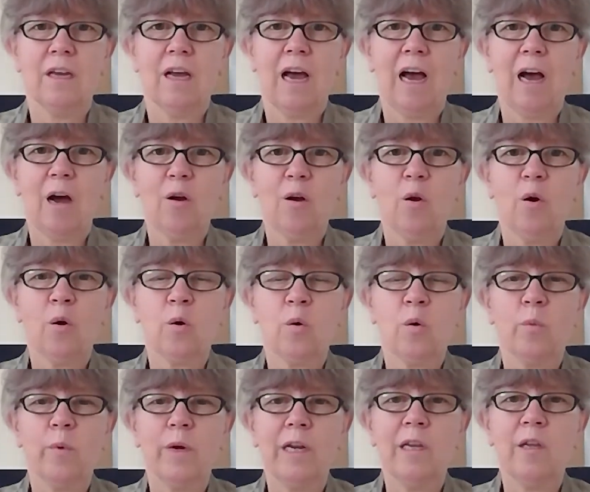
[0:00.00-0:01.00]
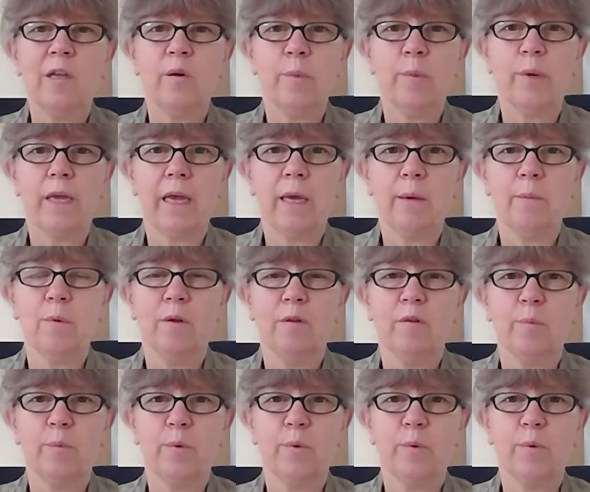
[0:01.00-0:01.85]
How long will you be able to